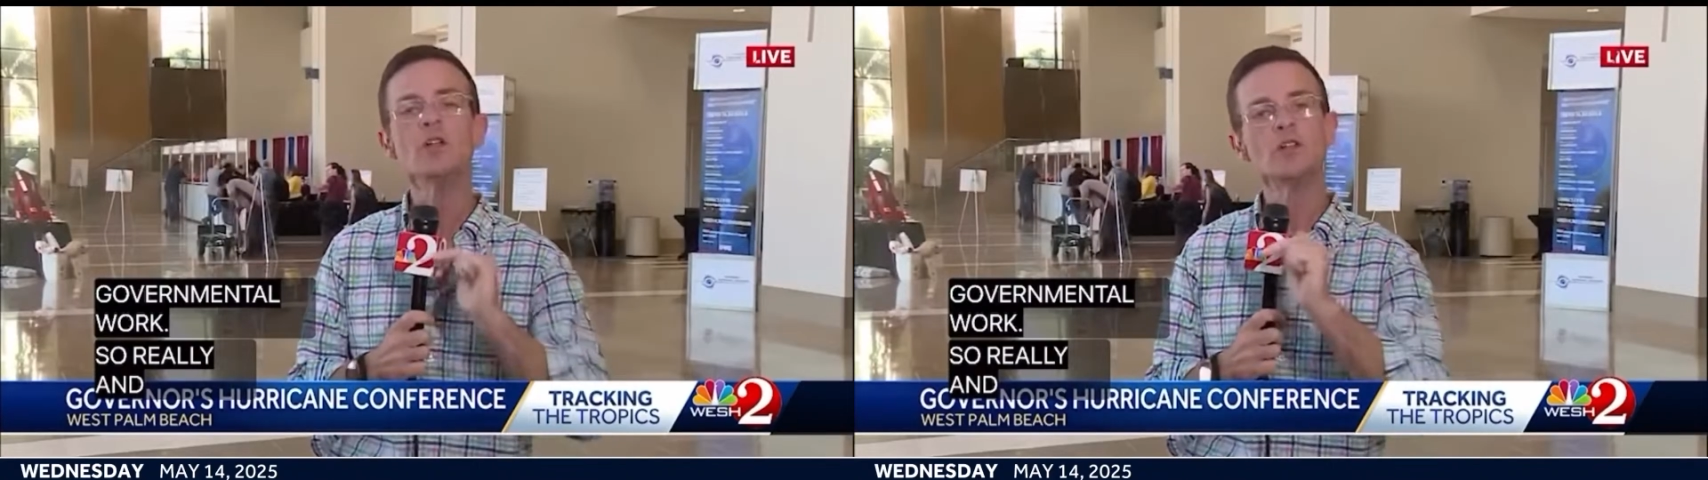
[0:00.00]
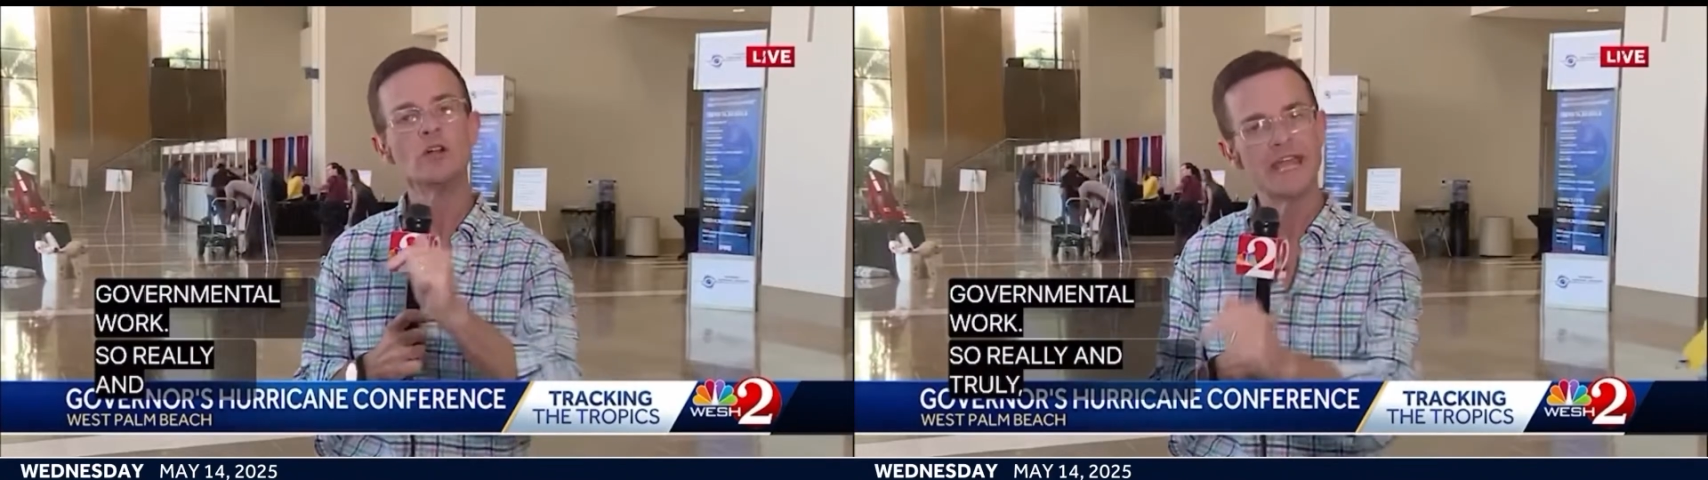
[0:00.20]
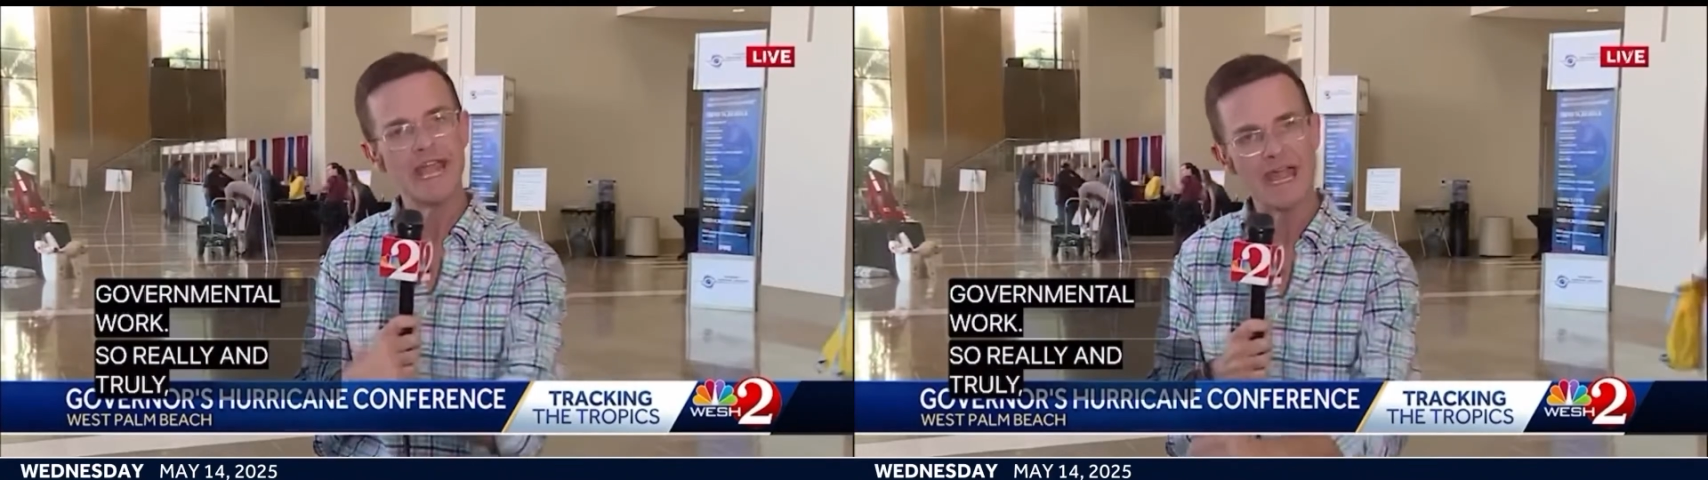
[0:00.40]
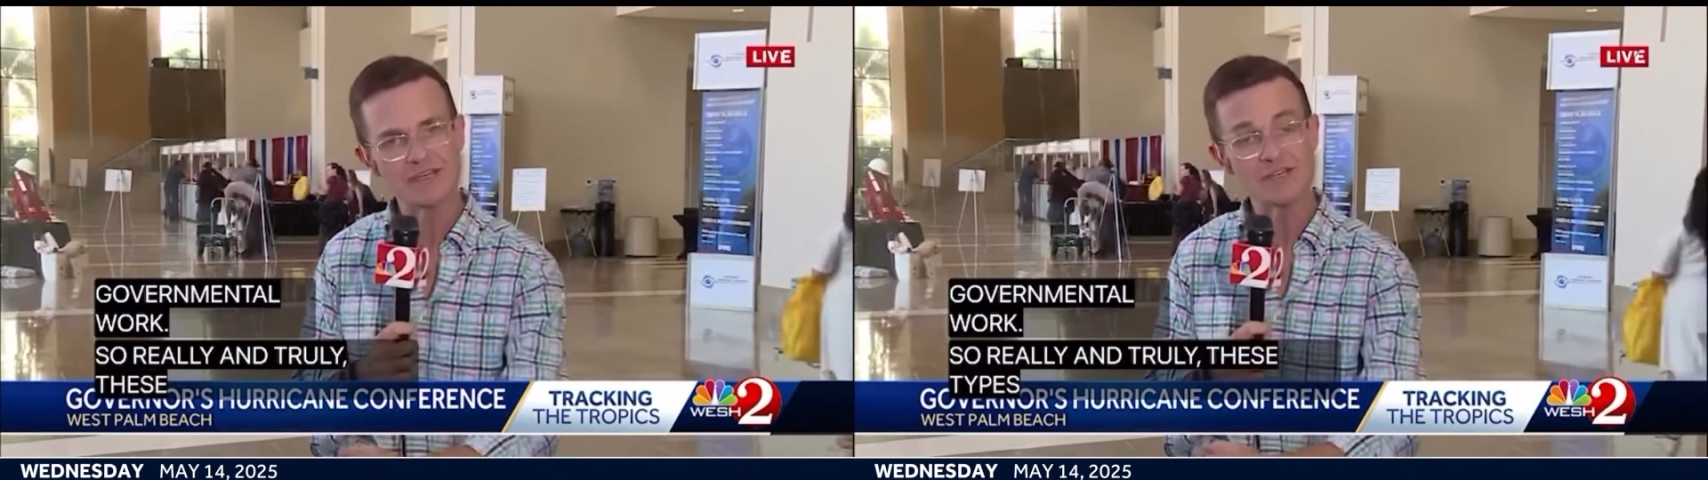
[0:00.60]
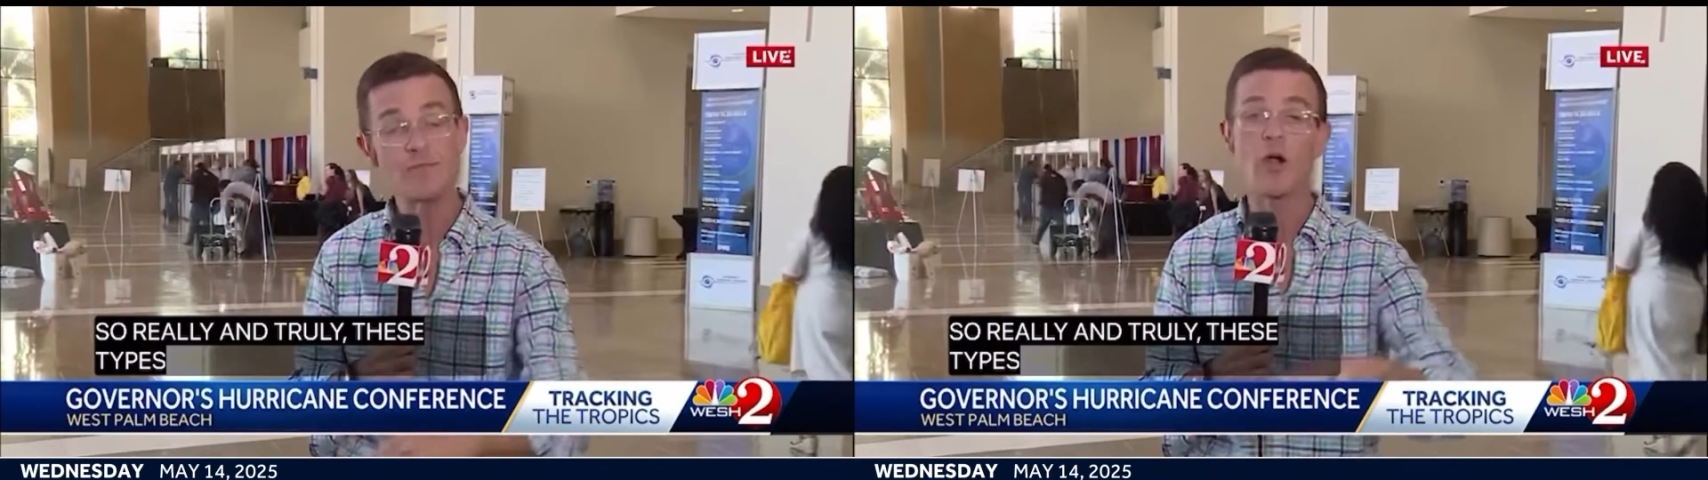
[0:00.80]
Looking ahead
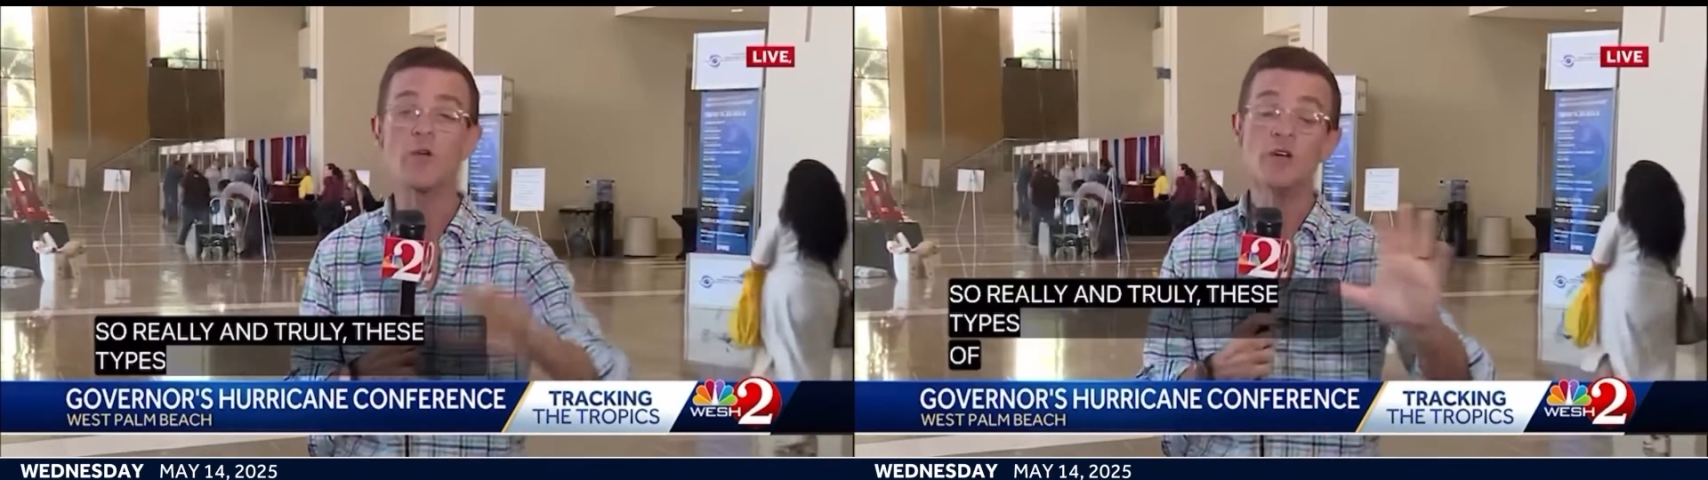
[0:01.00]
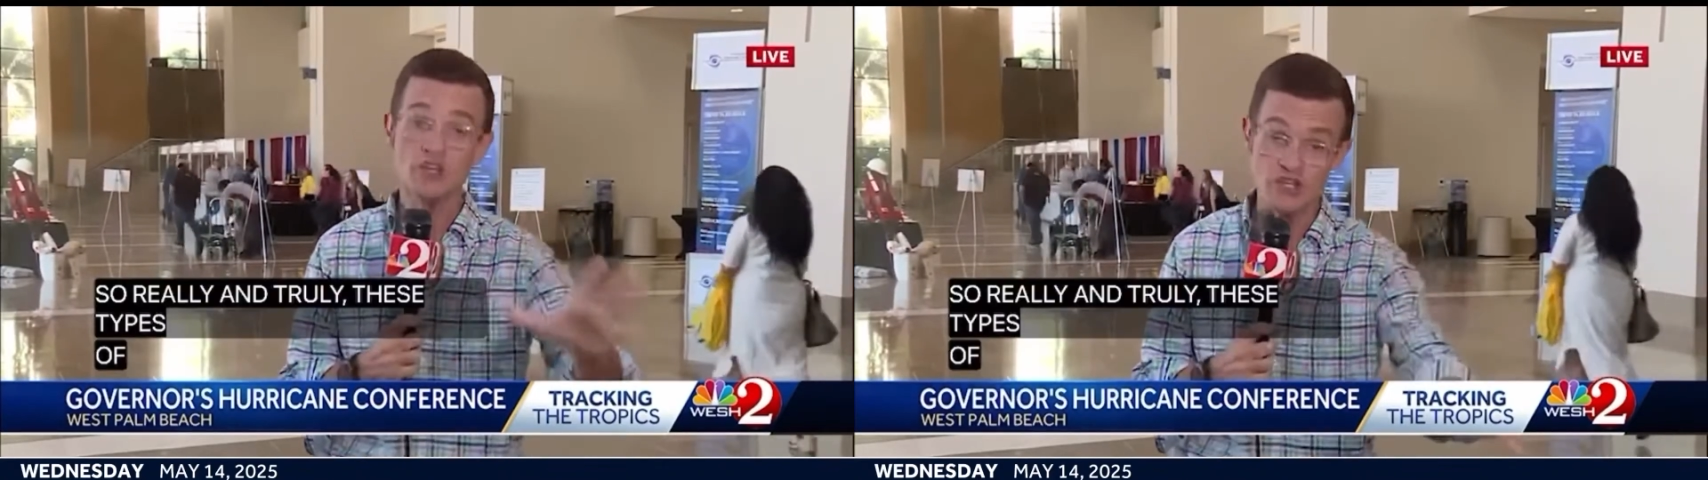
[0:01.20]
to tomorrow,